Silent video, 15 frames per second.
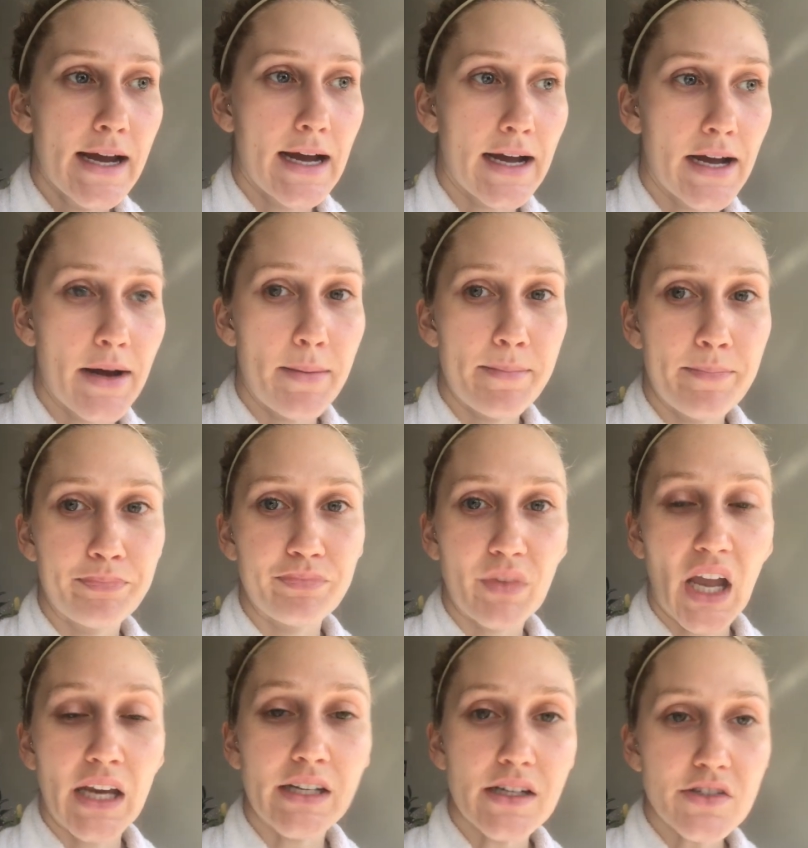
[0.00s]
And
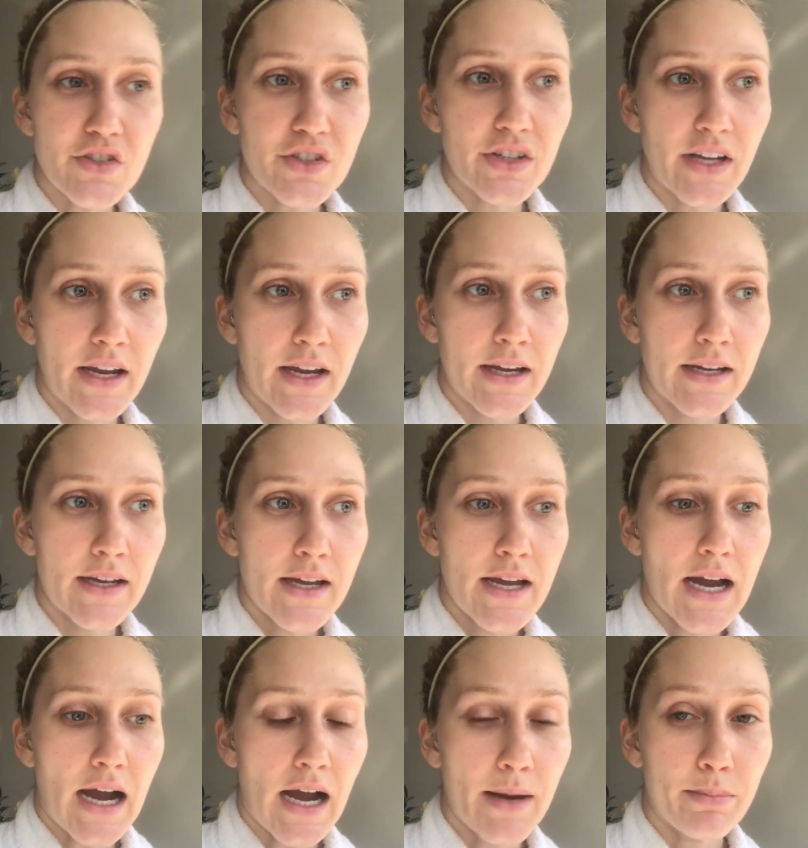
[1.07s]
yesterday
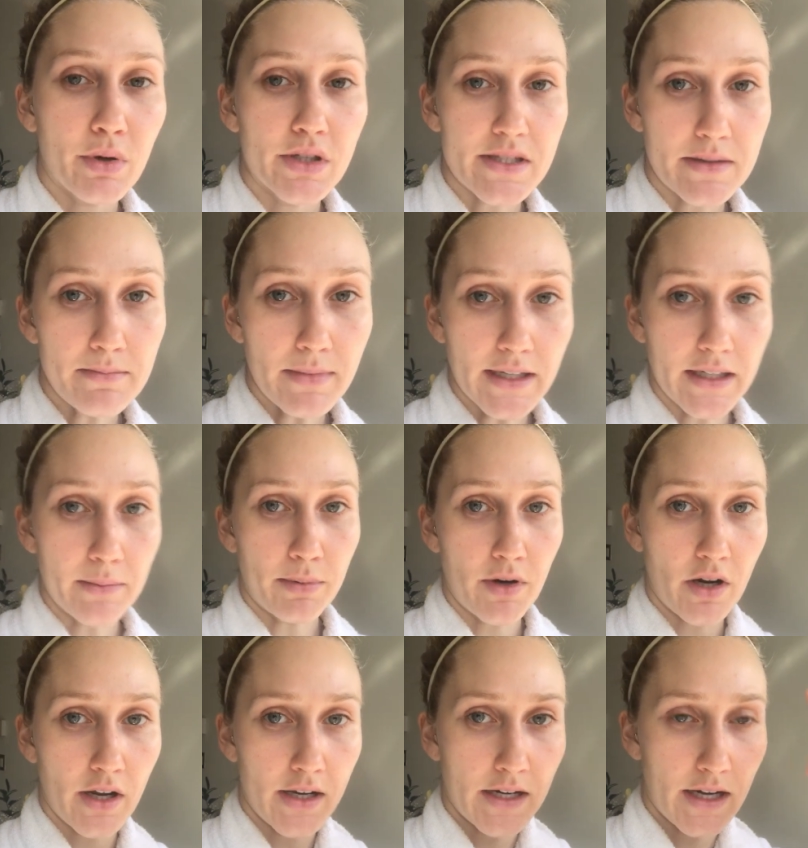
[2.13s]
I put some makeup
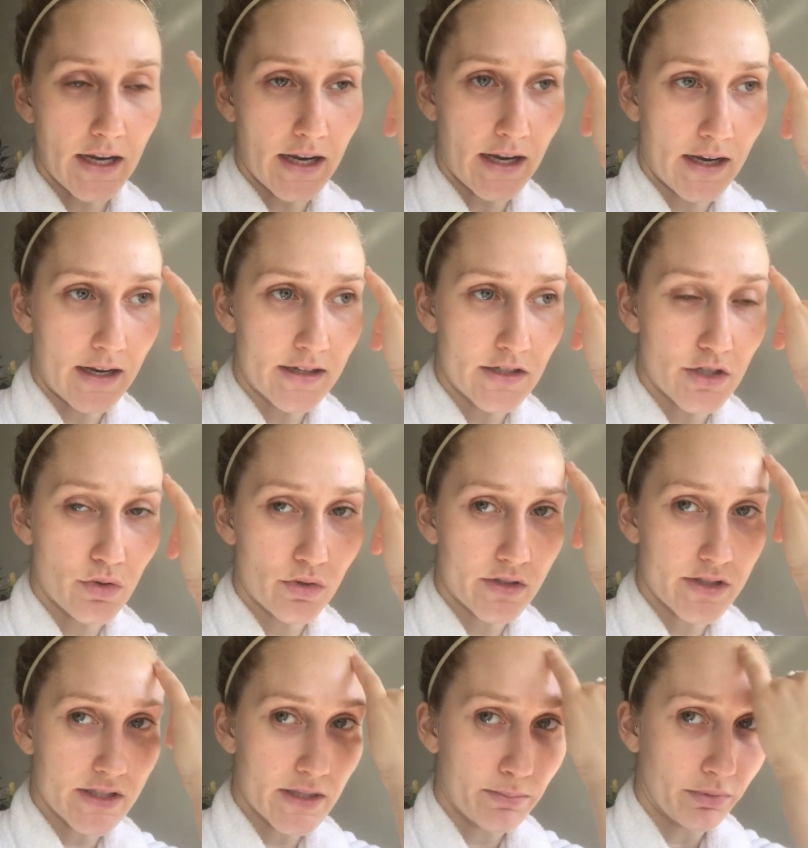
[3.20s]
on, and you could
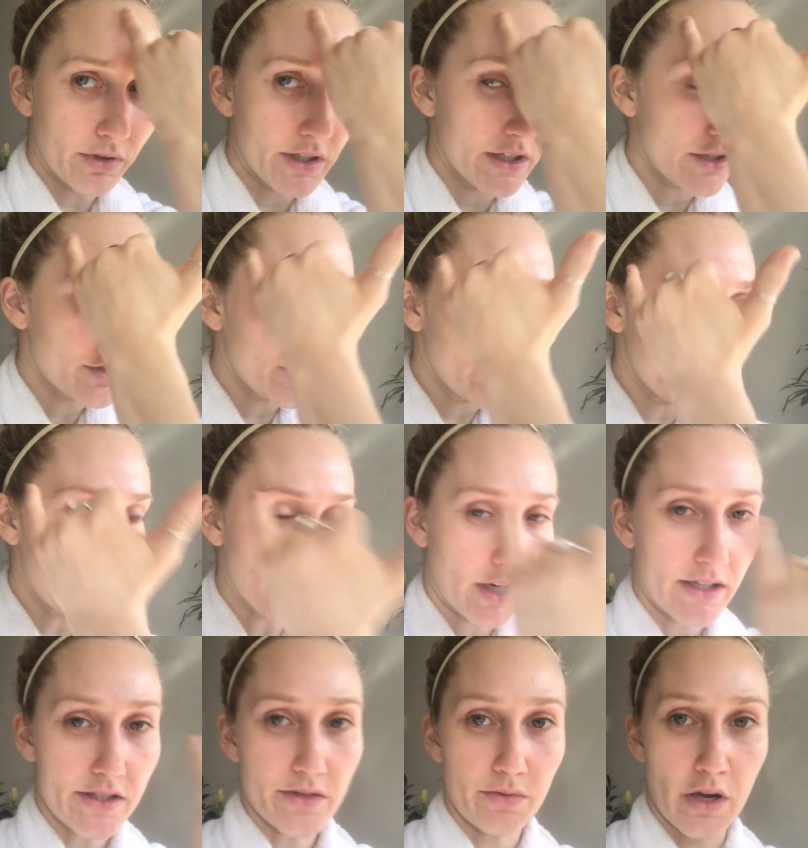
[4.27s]
see pretty extreme
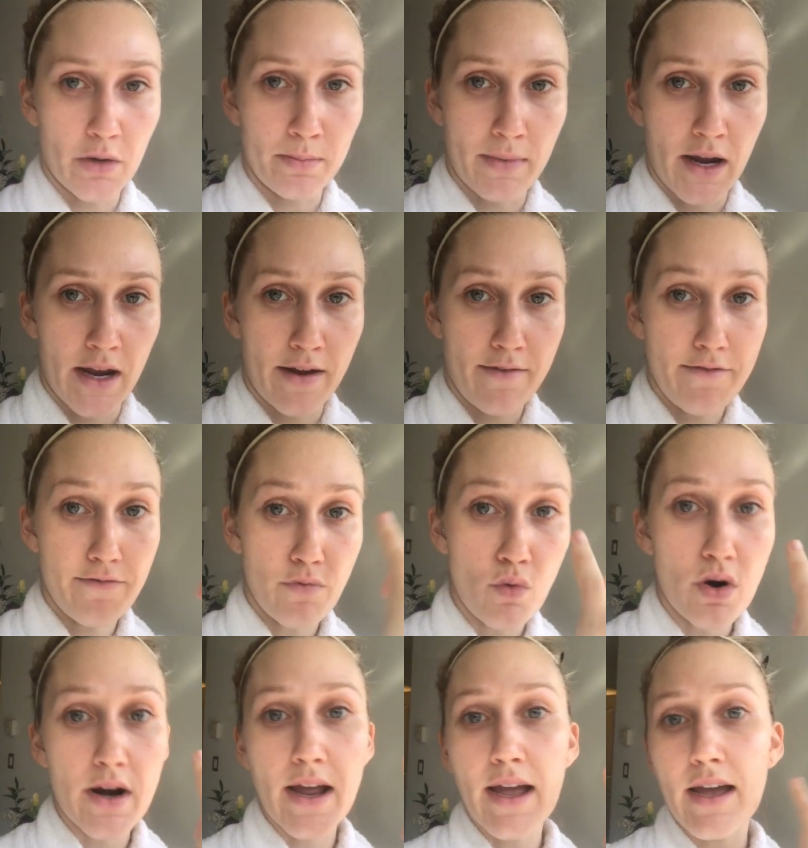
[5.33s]
dryness around my
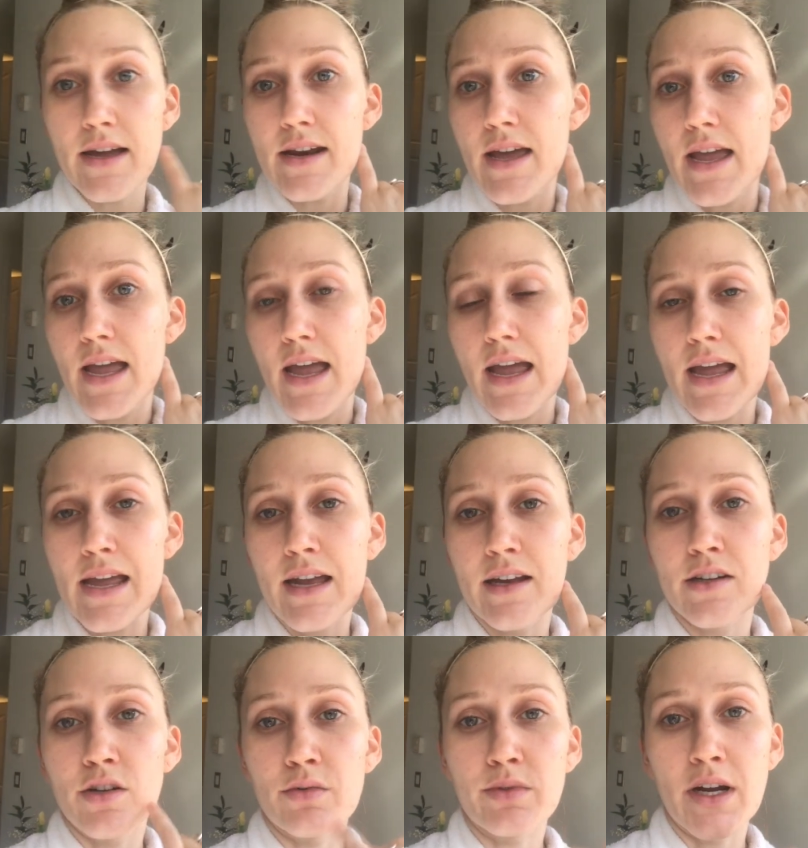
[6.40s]
forehead
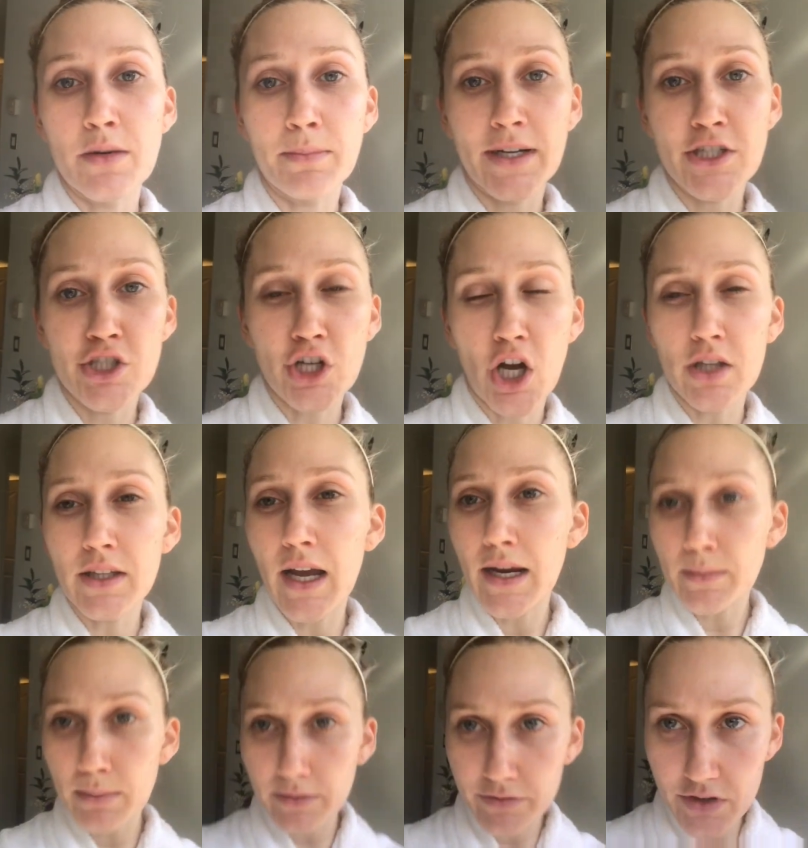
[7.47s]
and around my
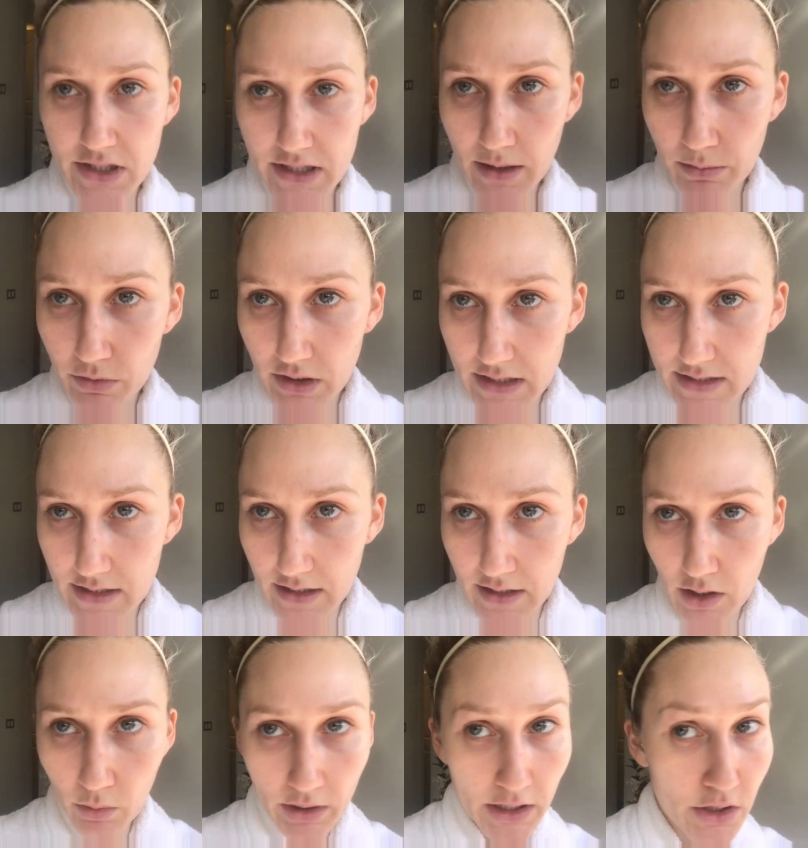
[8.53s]
jawline, but for some
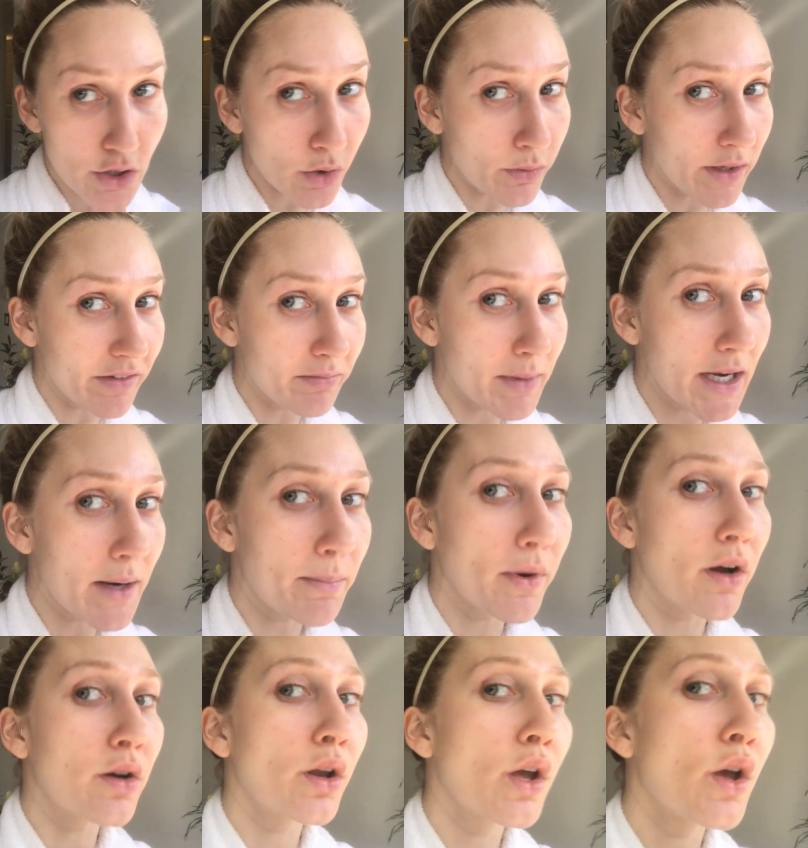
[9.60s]
reason when I don't have makeup
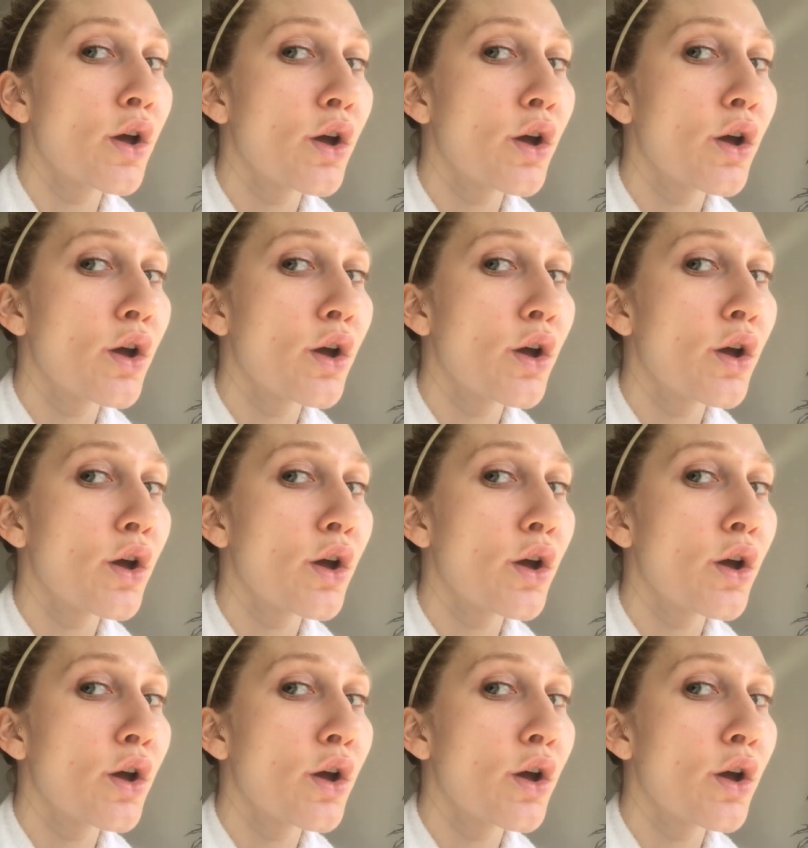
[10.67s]
on,